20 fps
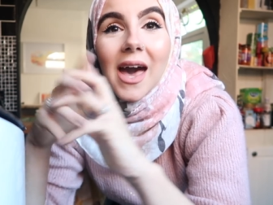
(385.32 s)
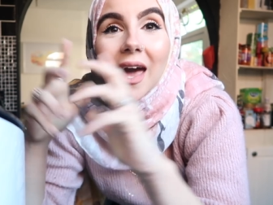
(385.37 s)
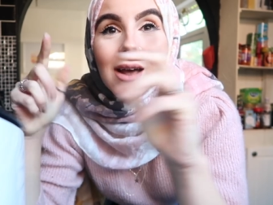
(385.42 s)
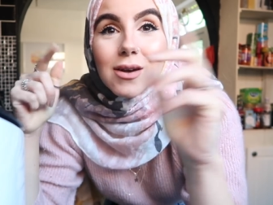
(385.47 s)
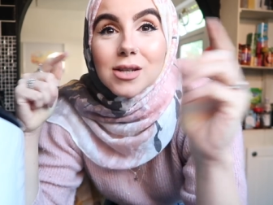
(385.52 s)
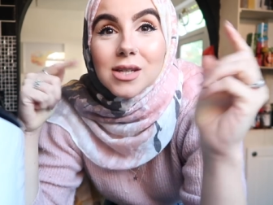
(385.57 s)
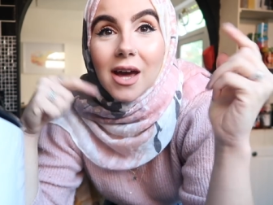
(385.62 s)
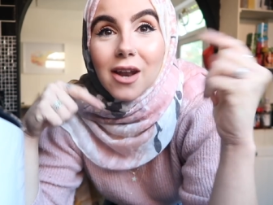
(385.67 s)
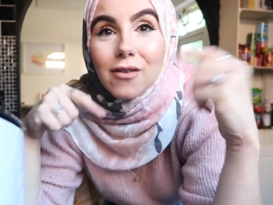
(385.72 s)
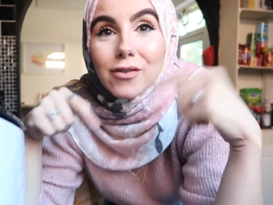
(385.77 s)
And
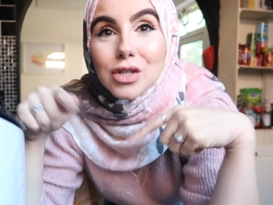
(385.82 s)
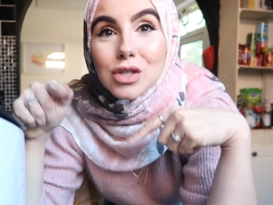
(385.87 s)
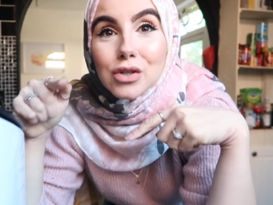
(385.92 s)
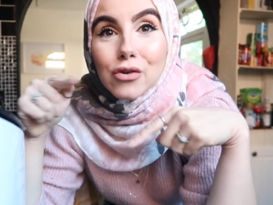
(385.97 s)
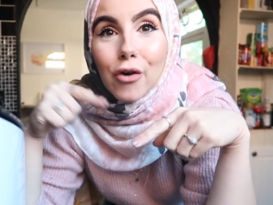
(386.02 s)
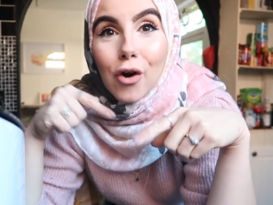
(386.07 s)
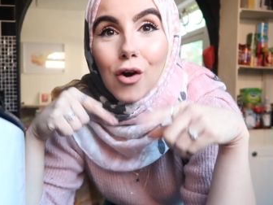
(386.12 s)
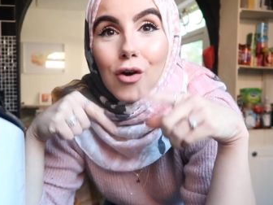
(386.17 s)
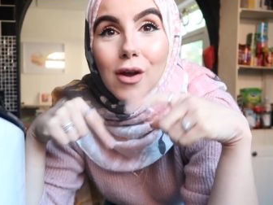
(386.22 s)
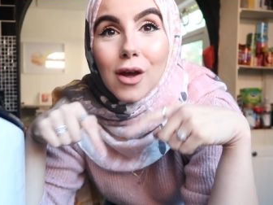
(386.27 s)
I was kind of
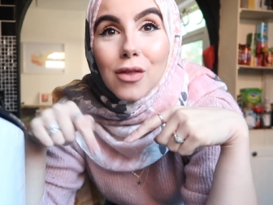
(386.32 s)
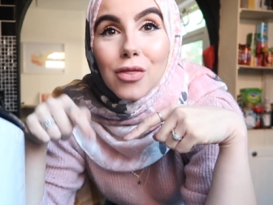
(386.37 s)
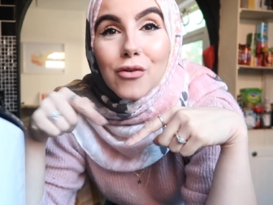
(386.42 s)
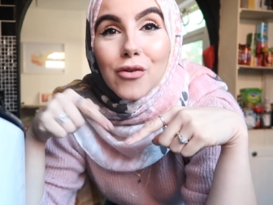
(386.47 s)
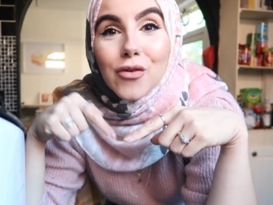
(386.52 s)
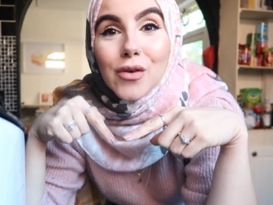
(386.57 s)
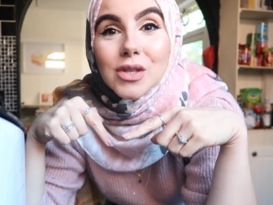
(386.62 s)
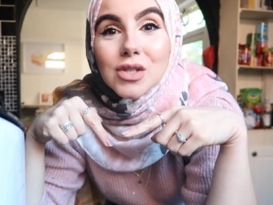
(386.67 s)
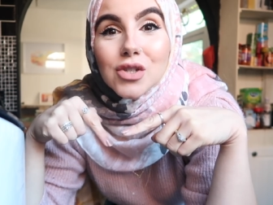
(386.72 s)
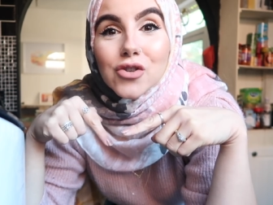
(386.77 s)
scrolling
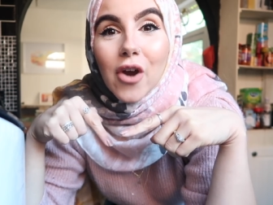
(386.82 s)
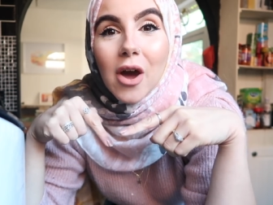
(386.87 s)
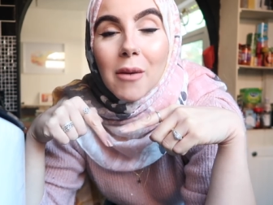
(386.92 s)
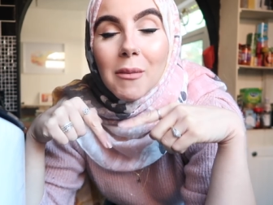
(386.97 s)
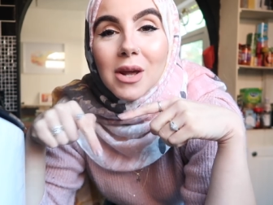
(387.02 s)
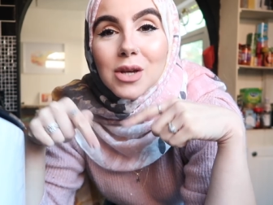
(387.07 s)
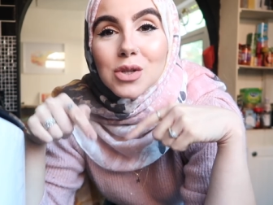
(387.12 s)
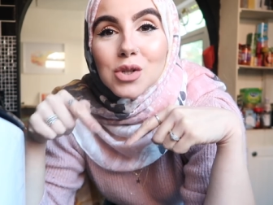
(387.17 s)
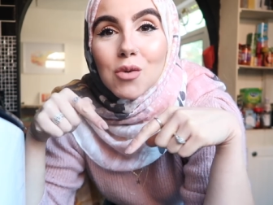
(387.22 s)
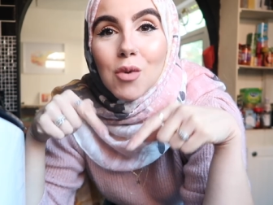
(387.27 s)
through Instagram
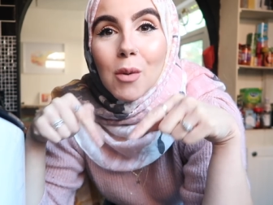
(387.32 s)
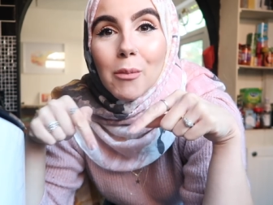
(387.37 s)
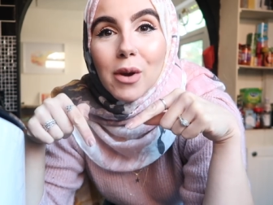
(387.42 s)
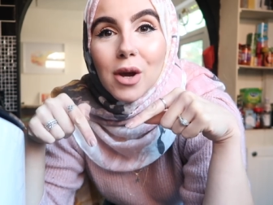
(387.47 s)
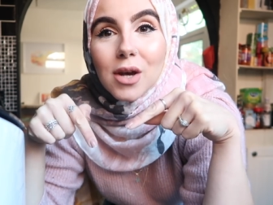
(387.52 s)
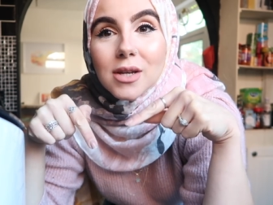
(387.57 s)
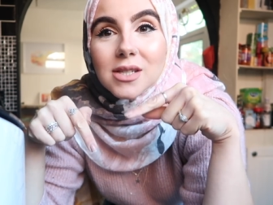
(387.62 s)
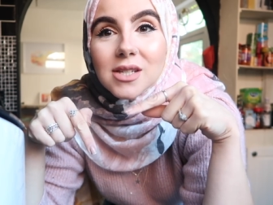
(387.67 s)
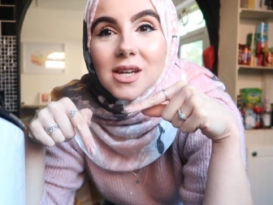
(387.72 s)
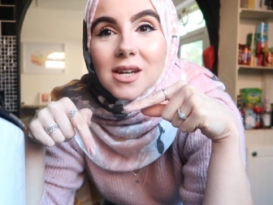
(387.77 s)
and I saw one
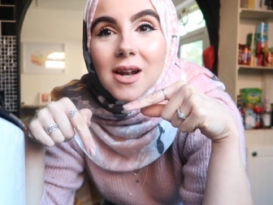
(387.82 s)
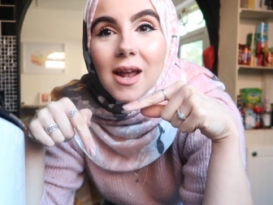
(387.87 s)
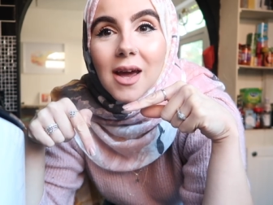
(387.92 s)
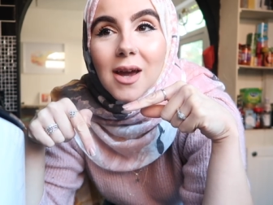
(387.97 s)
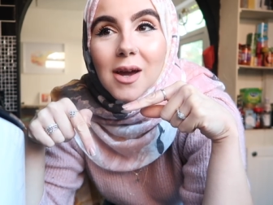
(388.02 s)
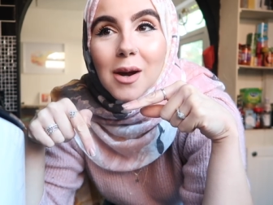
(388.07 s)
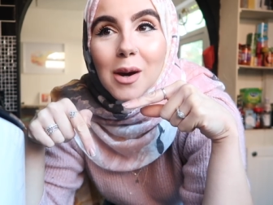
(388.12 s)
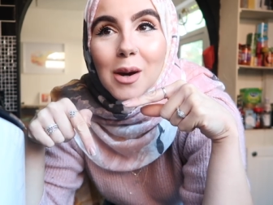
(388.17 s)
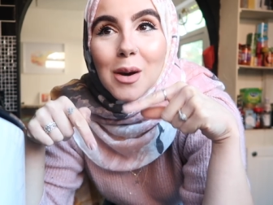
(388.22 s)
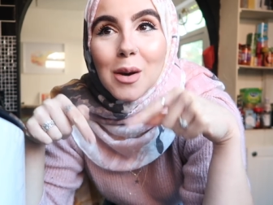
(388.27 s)
person
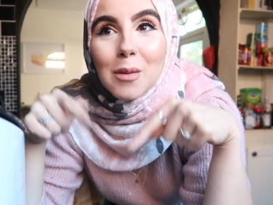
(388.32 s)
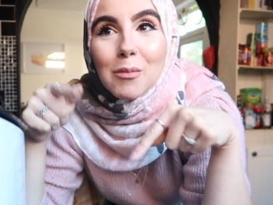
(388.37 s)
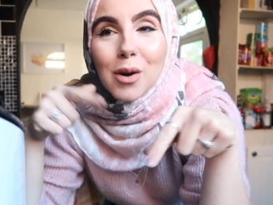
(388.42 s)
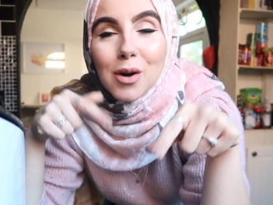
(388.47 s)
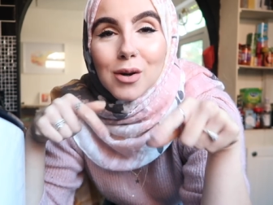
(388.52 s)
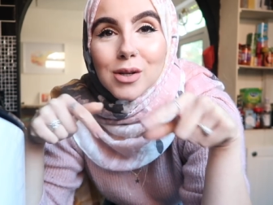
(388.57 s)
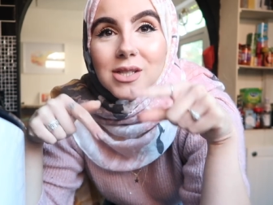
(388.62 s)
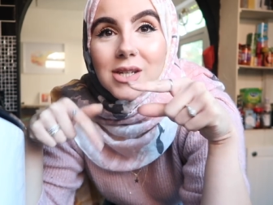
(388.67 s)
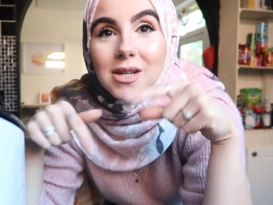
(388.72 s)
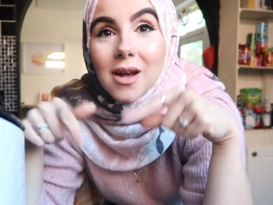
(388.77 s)
like
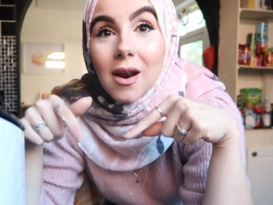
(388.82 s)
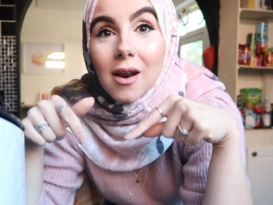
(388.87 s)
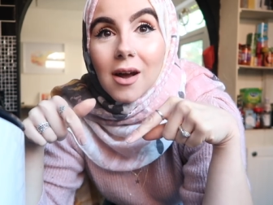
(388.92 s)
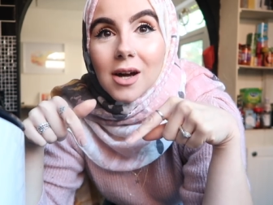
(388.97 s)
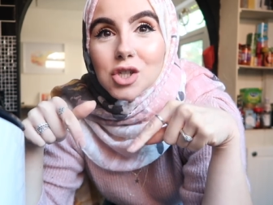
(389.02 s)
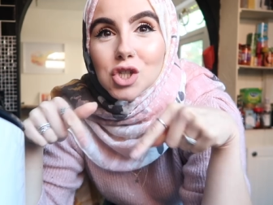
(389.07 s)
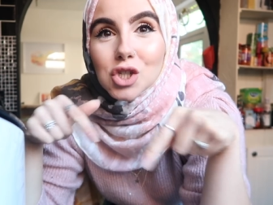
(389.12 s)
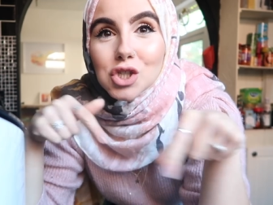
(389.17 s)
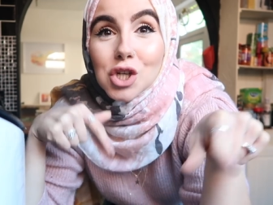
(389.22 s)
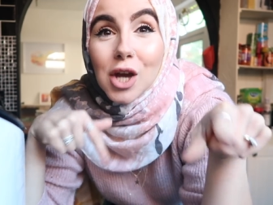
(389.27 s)
posted her
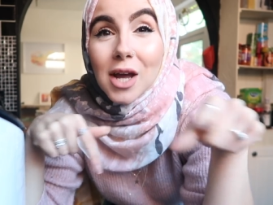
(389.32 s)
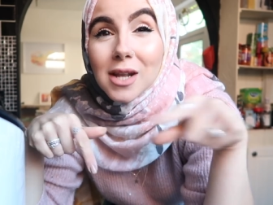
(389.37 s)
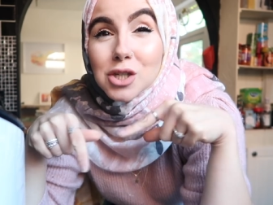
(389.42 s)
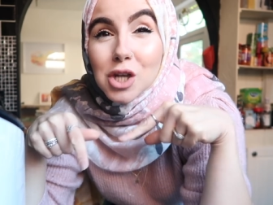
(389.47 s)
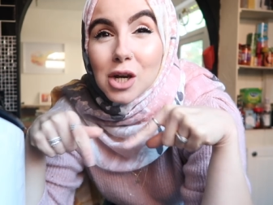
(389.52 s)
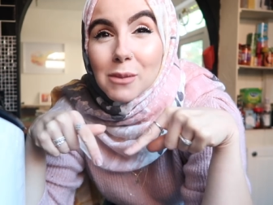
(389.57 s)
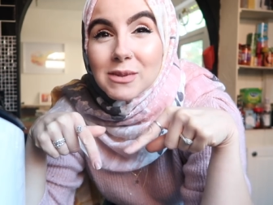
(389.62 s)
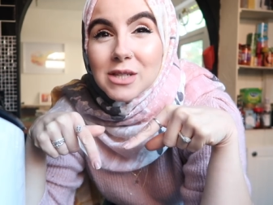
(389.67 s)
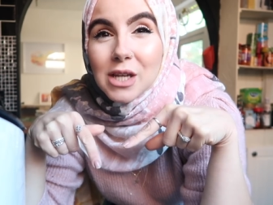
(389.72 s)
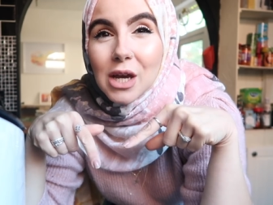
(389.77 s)
lunch and she had
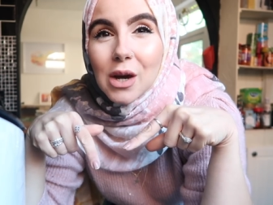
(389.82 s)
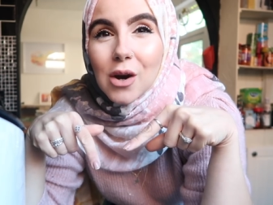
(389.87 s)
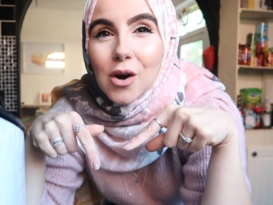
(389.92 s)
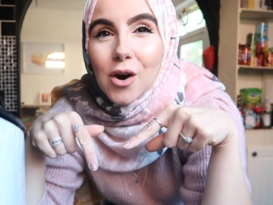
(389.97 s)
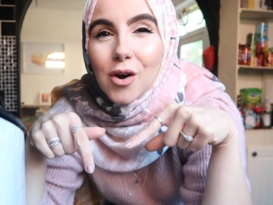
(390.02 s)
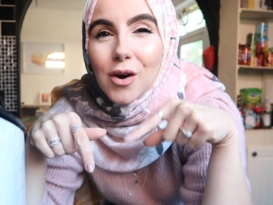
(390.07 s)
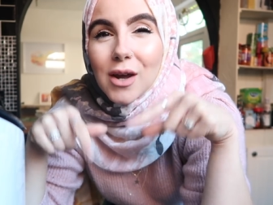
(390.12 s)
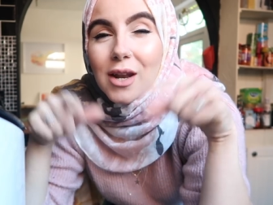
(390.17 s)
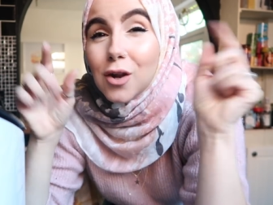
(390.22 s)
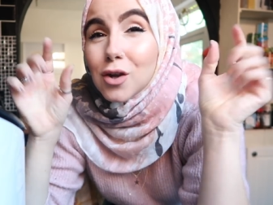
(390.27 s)
jack
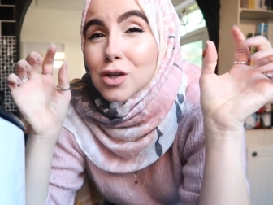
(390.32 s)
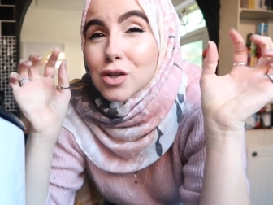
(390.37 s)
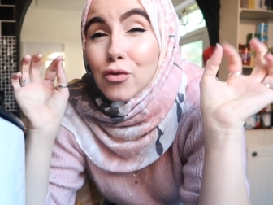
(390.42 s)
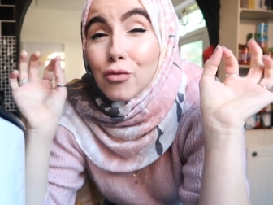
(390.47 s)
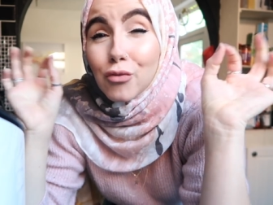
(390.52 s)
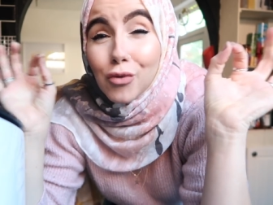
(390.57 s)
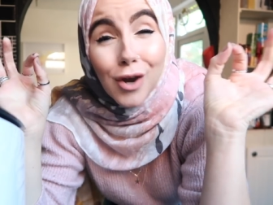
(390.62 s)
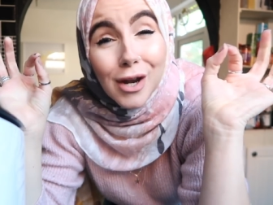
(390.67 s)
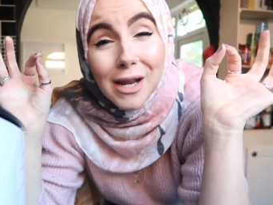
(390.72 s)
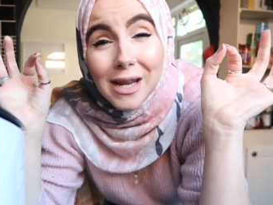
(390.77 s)
potato and it looked
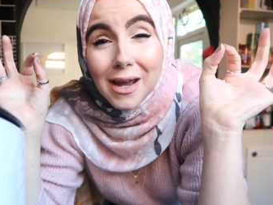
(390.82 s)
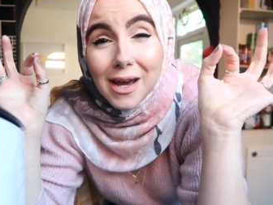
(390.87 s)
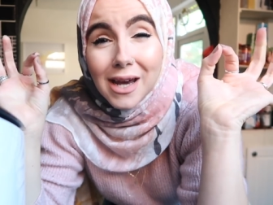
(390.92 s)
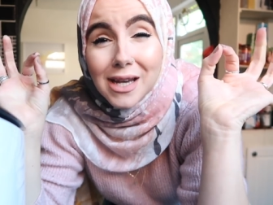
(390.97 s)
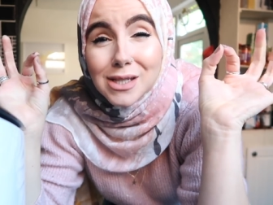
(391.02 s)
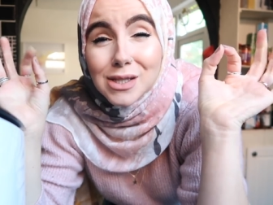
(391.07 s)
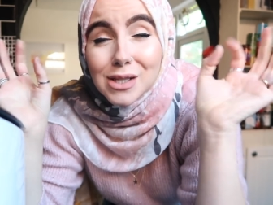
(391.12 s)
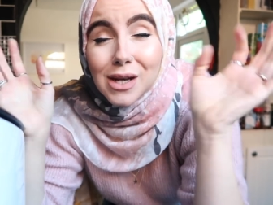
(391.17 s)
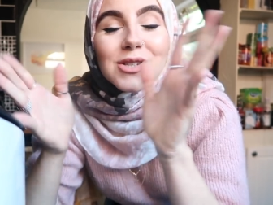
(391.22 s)
really nice.